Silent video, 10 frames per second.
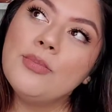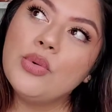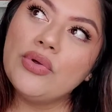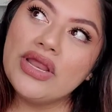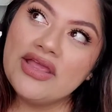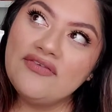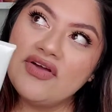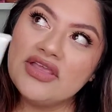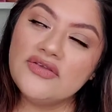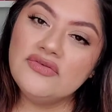But when I if
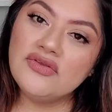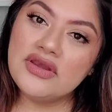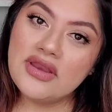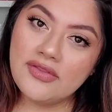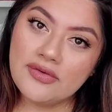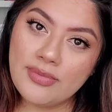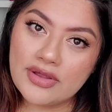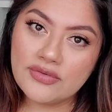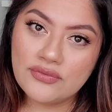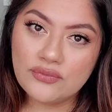I use another
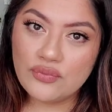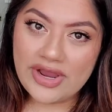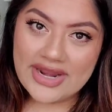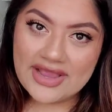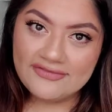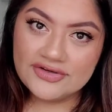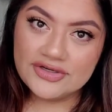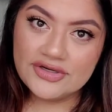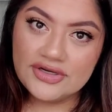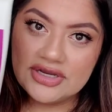bottle right
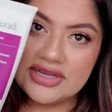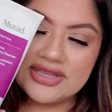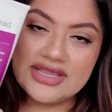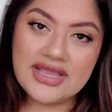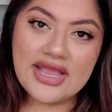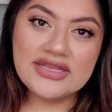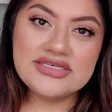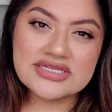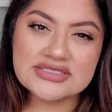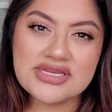after,
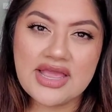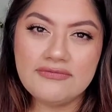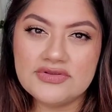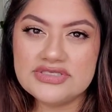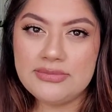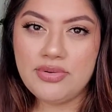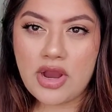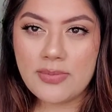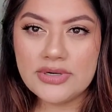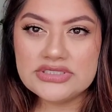it doesn't have the same
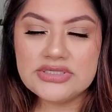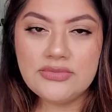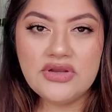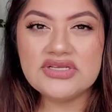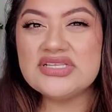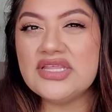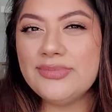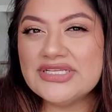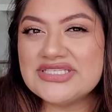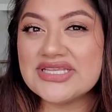properties anymore because I
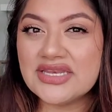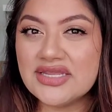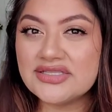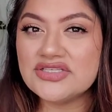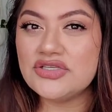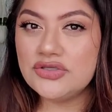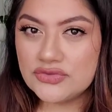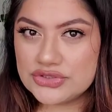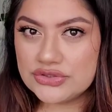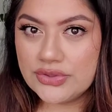think my skin gets
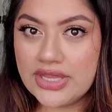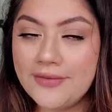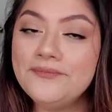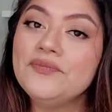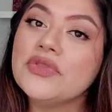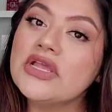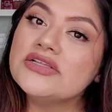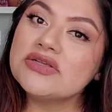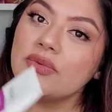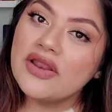used to it.
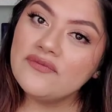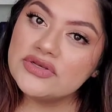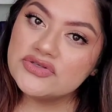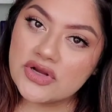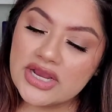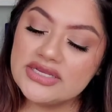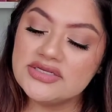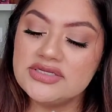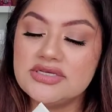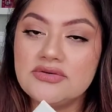So what I've been trying
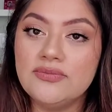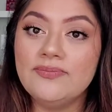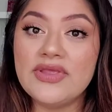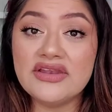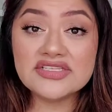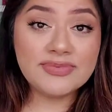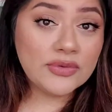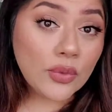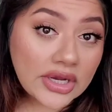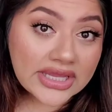to do, and it's
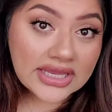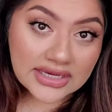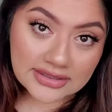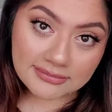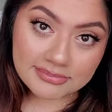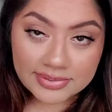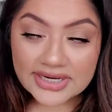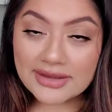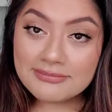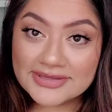been working,
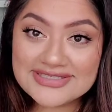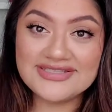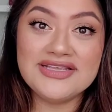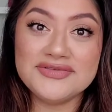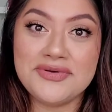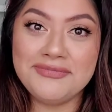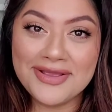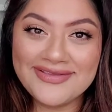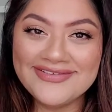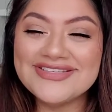but I miss this when I'm
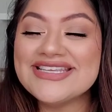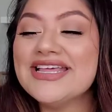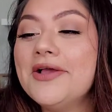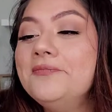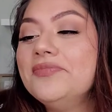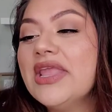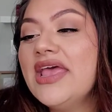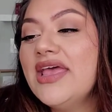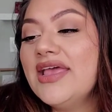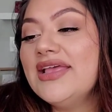not using it,
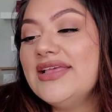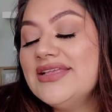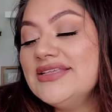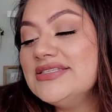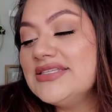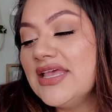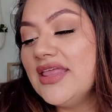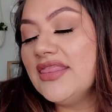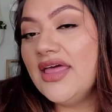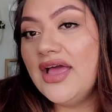is
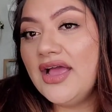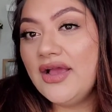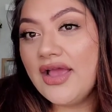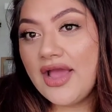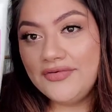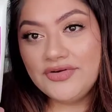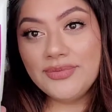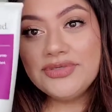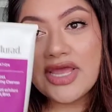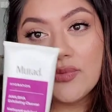that after
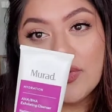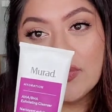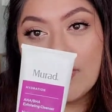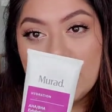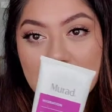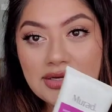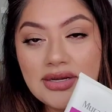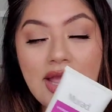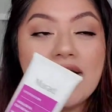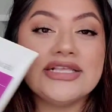I'm done with
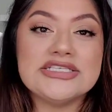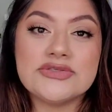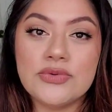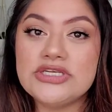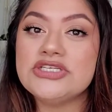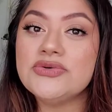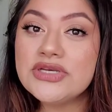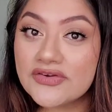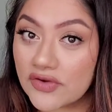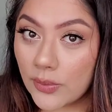one, I switch to
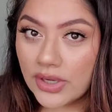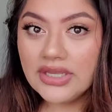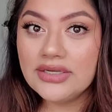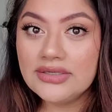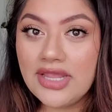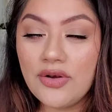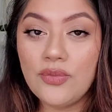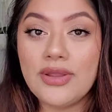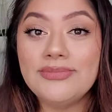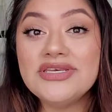a different one, and
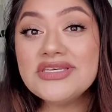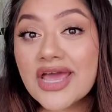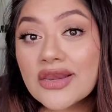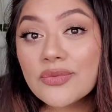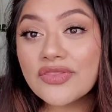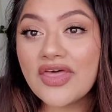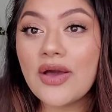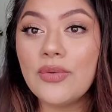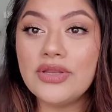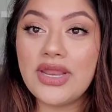when I'm done with
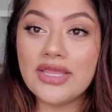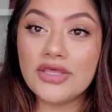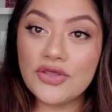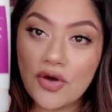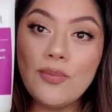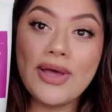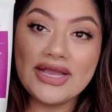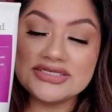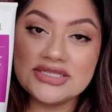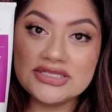that one, I go
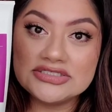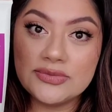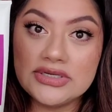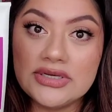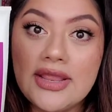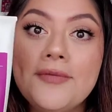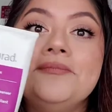back to this one.